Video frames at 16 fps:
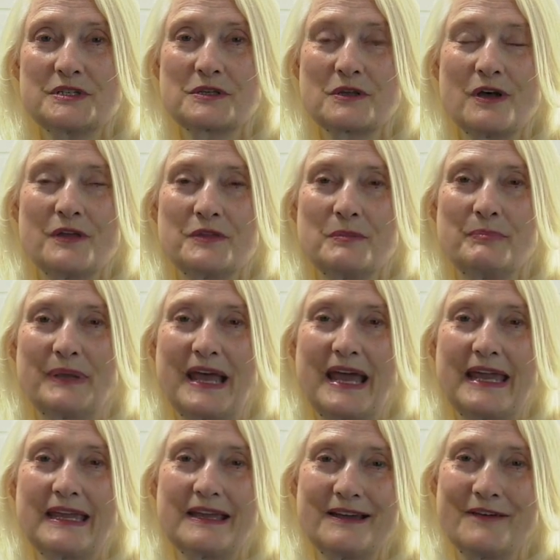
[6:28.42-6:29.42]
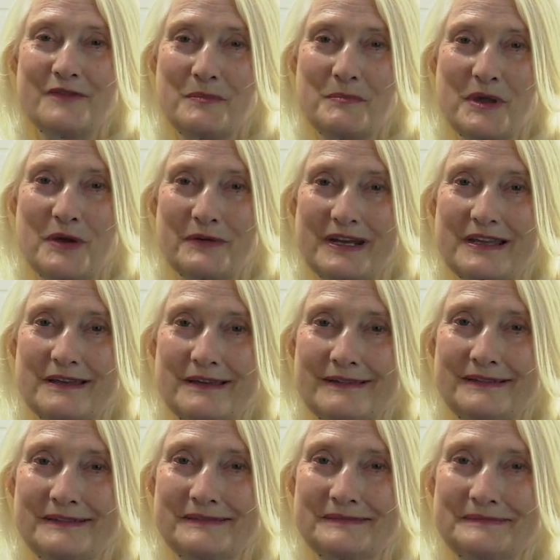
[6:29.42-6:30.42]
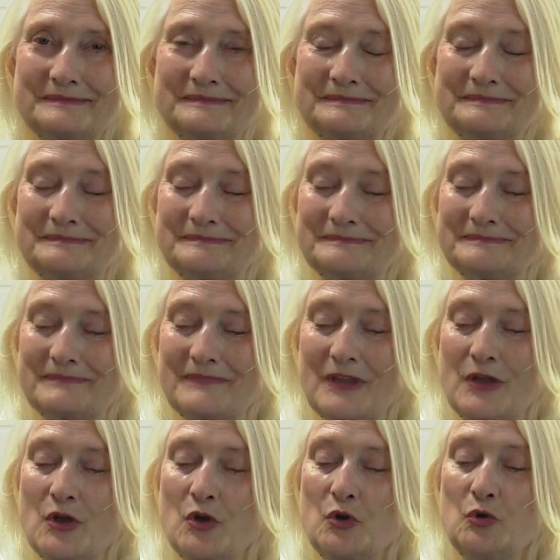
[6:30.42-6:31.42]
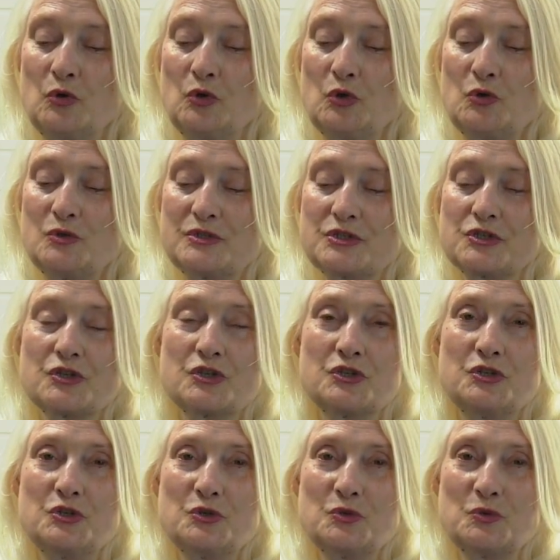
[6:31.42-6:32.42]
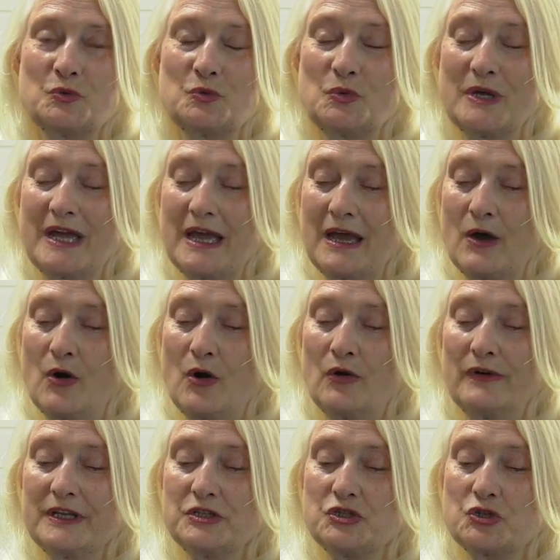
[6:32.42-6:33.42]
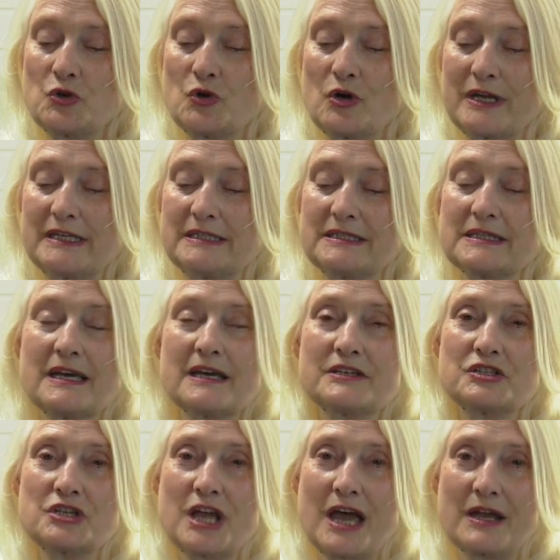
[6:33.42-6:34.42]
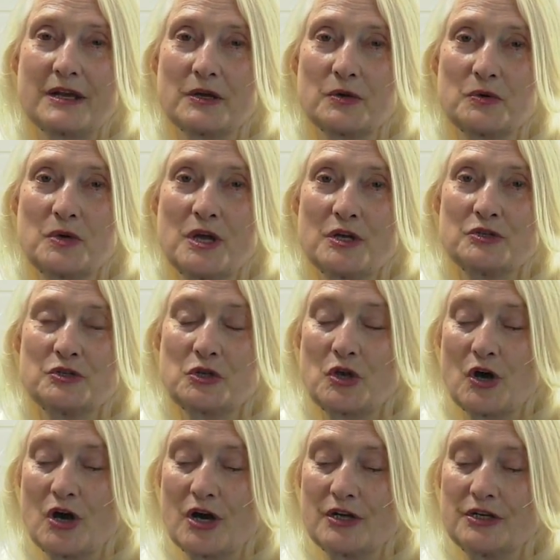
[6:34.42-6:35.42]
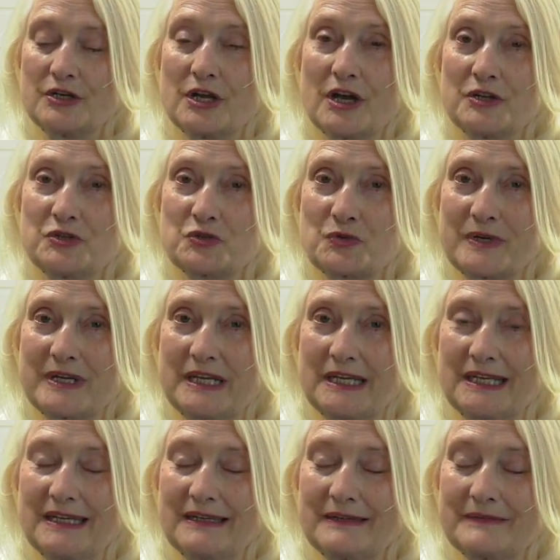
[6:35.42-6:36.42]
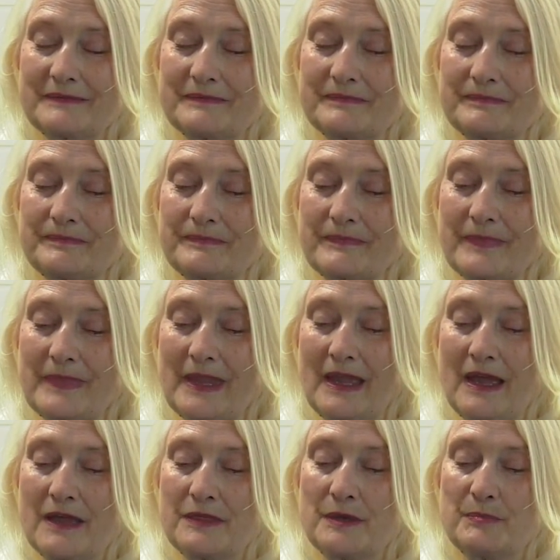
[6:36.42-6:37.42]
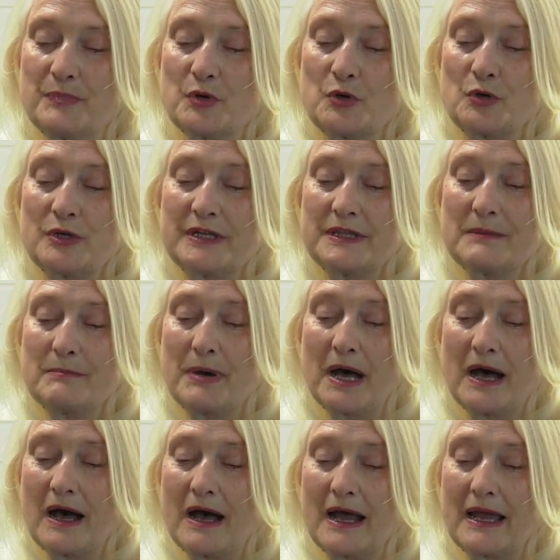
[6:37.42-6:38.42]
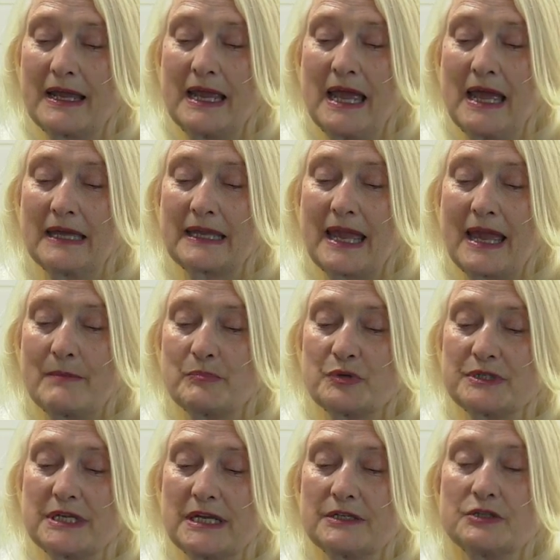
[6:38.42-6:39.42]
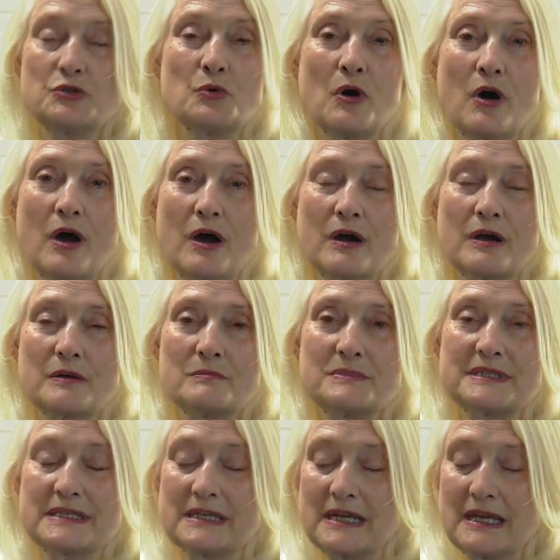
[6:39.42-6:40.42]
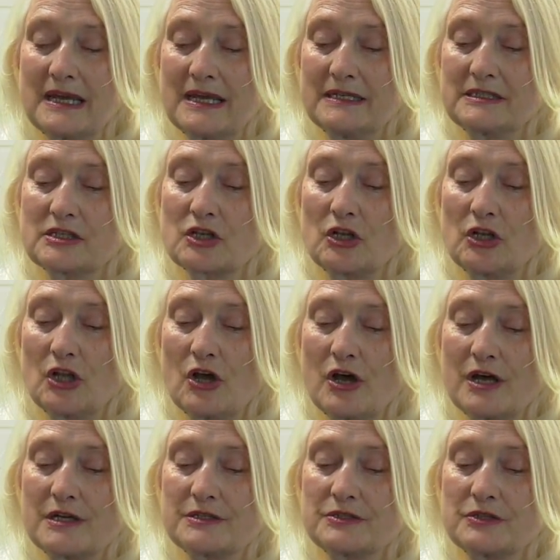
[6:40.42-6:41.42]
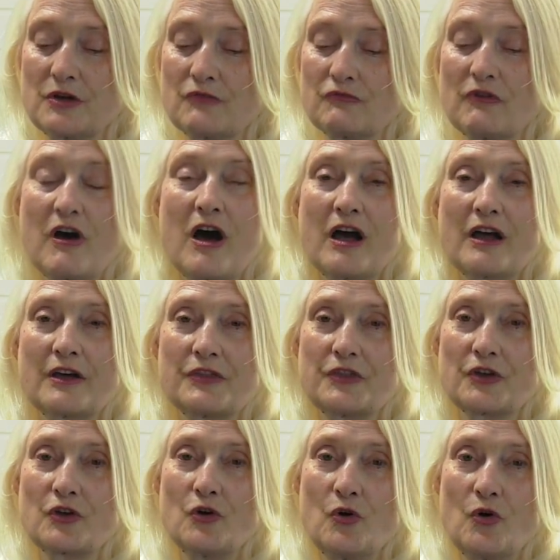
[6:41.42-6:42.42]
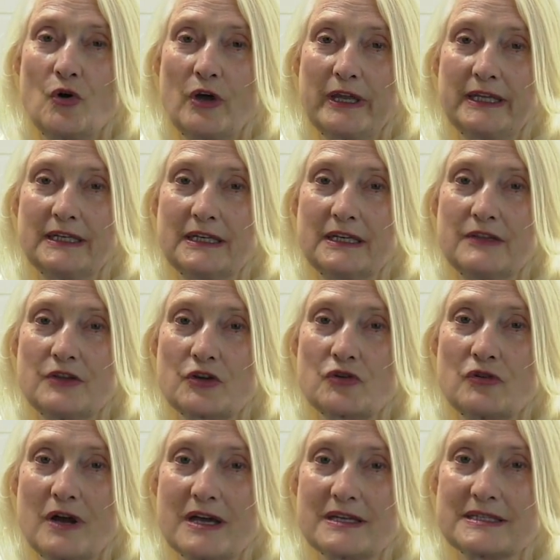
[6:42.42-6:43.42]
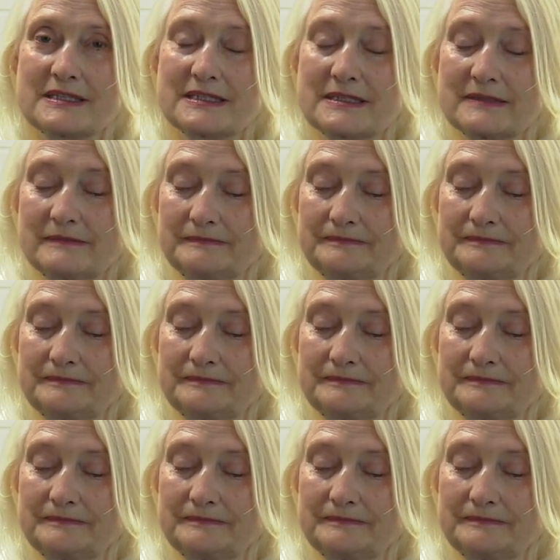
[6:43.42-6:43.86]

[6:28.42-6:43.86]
is called The Blank of America. Who loots the dew or enjoins a shadow to guard a tree? The bird in the pie can't pretend to arms. Its claws rock the coin in the crust.